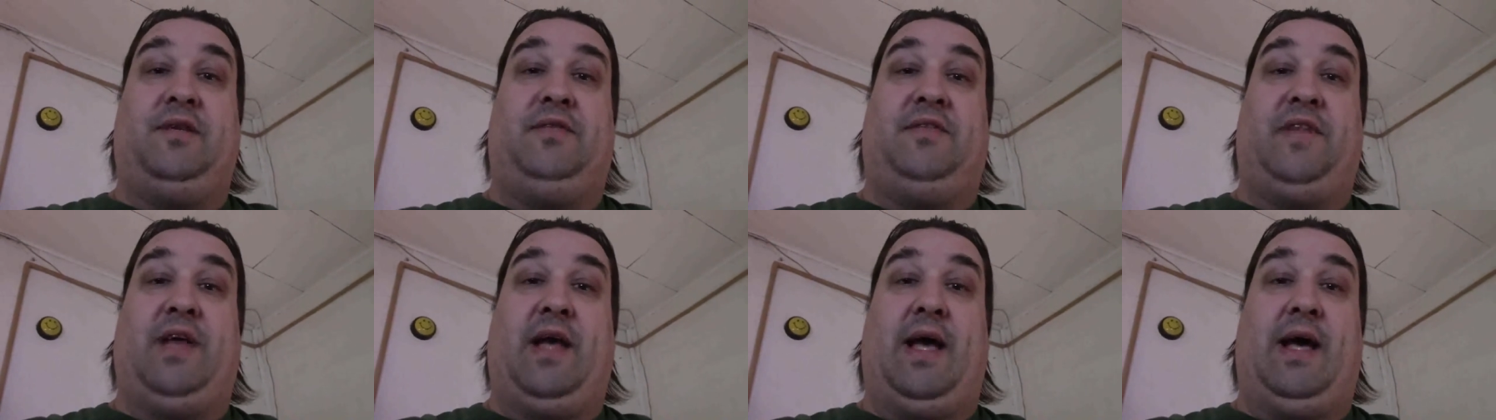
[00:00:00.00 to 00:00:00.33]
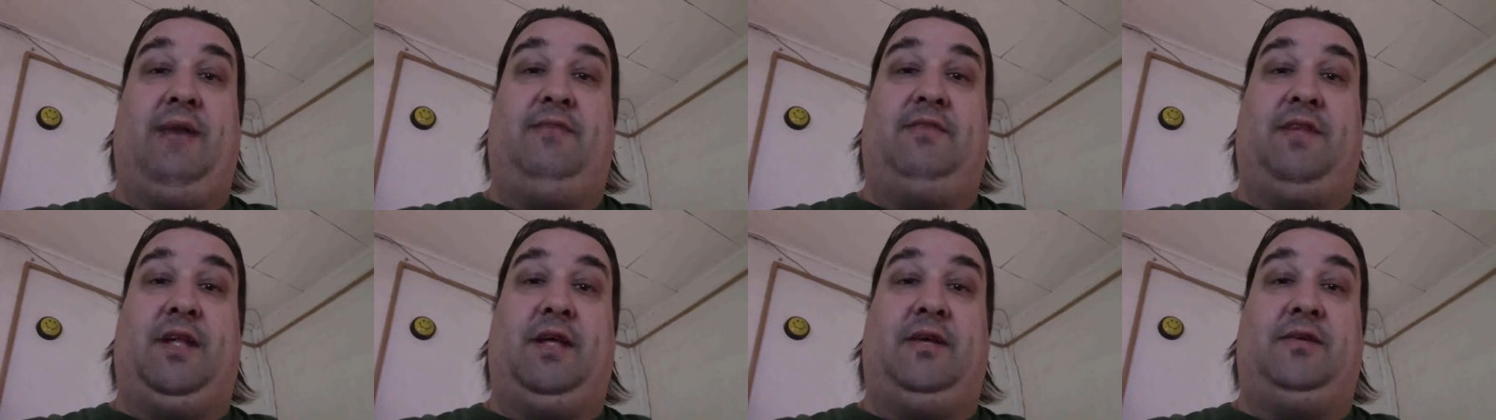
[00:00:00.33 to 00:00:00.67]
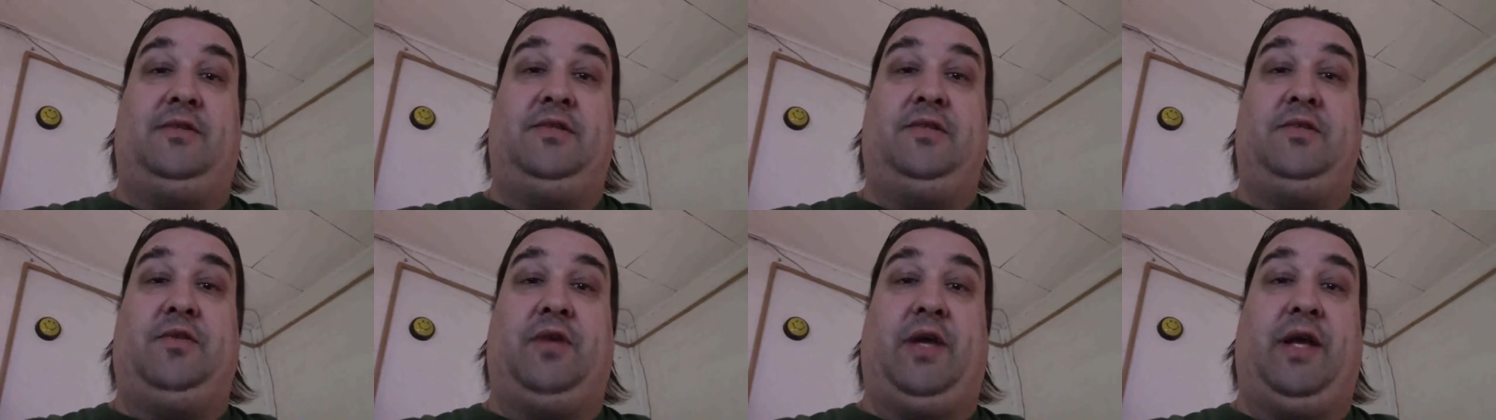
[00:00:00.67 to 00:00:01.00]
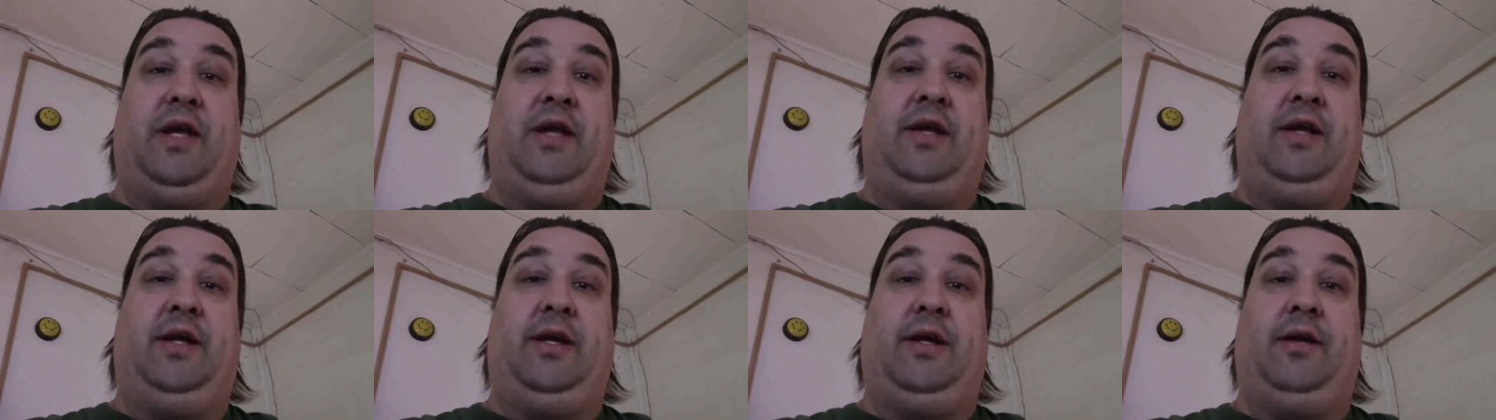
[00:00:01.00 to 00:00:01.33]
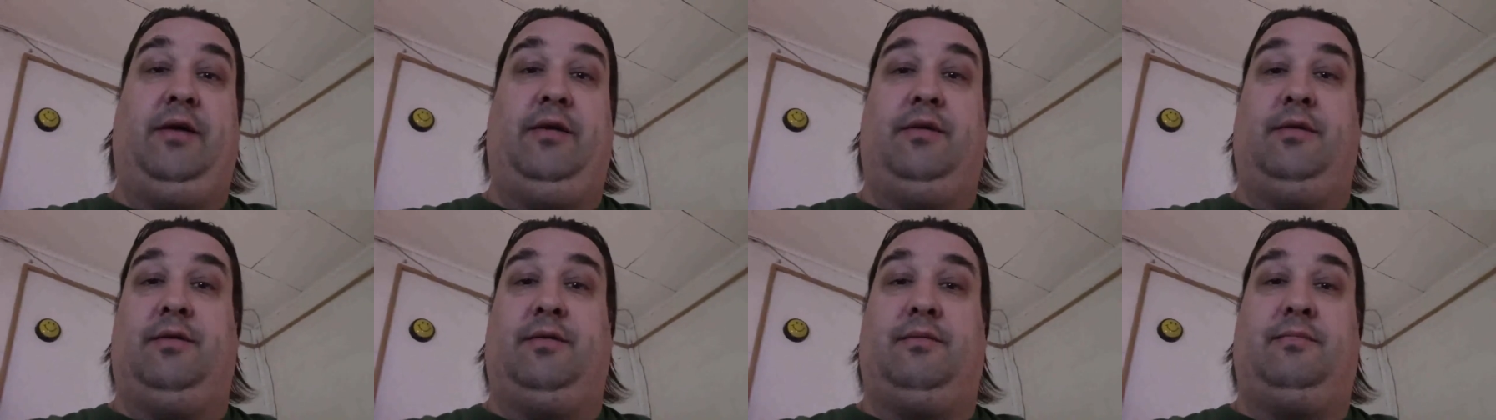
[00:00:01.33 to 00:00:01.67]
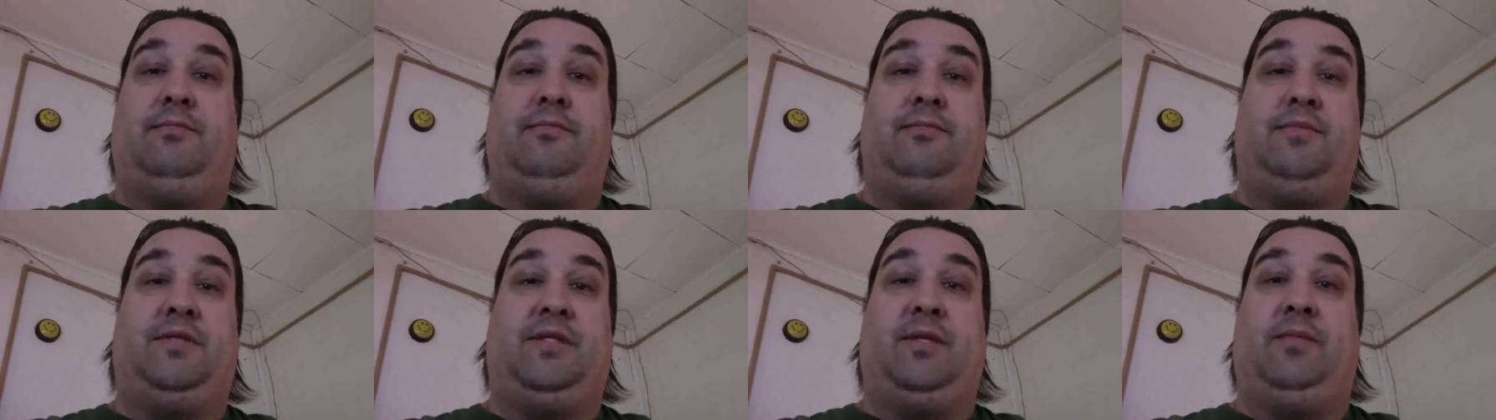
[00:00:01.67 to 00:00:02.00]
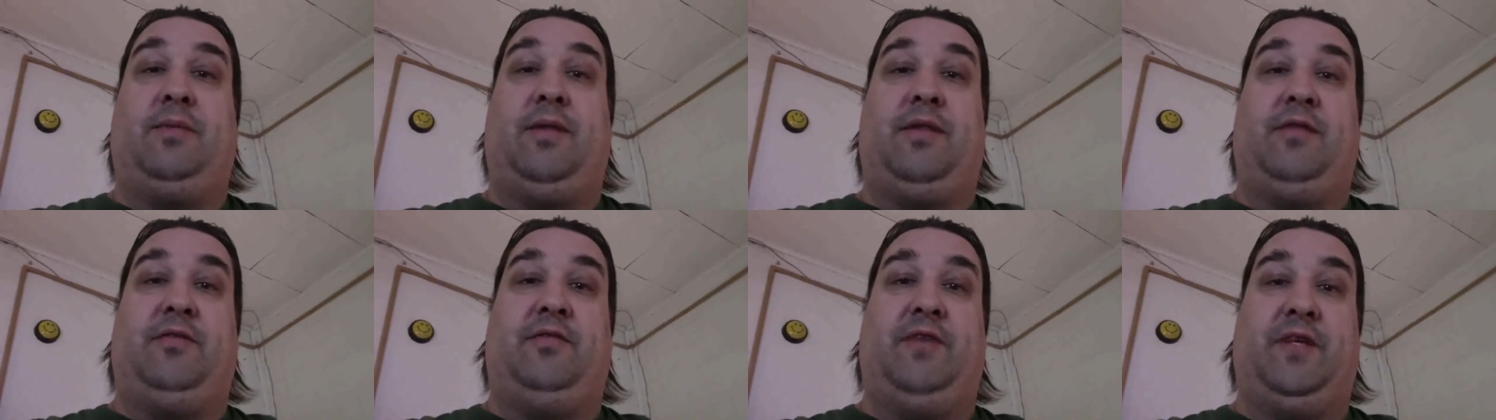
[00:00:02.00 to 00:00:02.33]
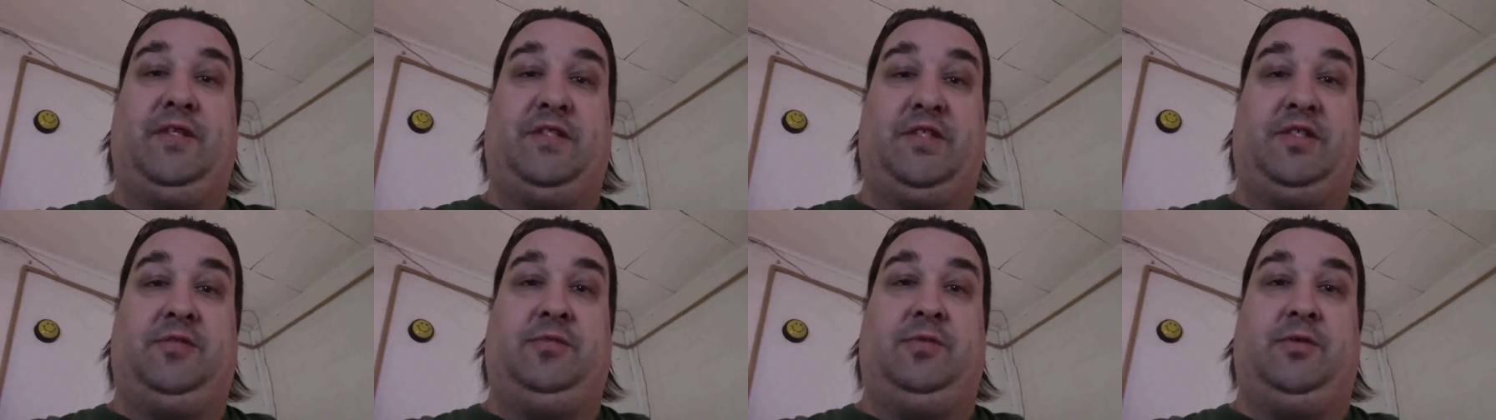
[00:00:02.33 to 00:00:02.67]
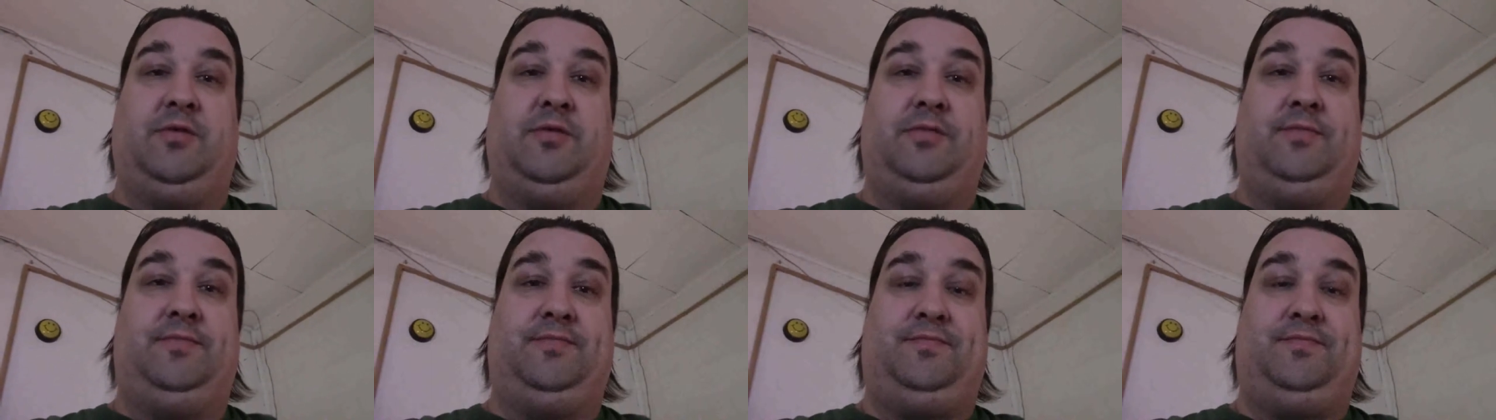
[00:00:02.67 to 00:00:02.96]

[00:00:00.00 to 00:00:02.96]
if they have like zucchini or some other vegetable.